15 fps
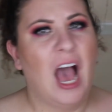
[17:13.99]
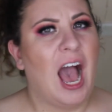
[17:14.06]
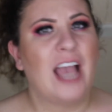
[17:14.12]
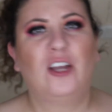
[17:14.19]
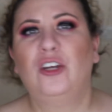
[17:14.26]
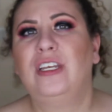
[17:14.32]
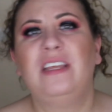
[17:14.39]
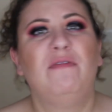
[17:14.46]

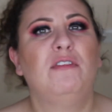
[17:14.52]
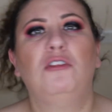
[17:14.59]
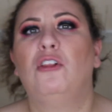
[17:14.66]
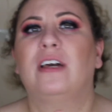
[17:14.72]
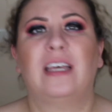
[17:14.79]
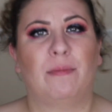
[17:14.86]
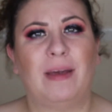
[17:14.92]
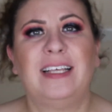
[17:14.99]
I couldn't even
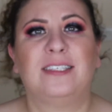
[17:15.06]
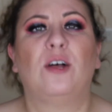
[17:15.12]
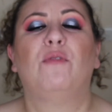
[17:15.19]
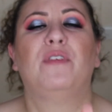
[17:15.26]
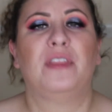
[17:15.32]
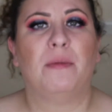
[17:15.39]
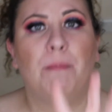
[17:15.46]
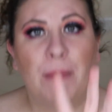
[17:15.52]
look at
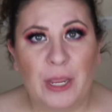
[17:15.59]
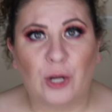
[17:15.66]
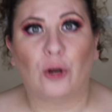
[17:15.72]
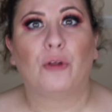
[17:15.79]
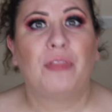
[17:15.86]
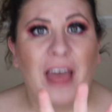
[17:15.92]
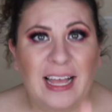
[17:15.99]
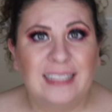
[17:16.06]
myself in the
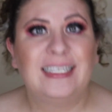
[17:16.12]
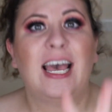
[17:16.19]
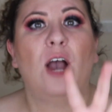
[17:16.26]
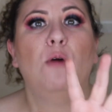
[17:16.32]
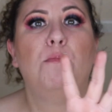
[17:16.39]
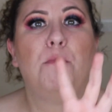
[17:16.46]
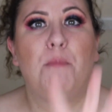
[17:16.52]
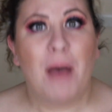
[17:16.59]
mirror. That's
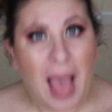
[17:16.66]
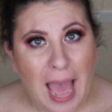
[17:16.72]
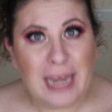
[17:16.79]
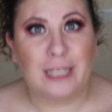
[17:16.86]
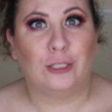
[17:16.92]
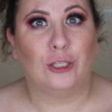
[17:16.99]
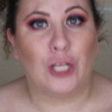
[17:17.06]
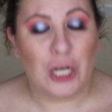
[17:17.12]
how bad it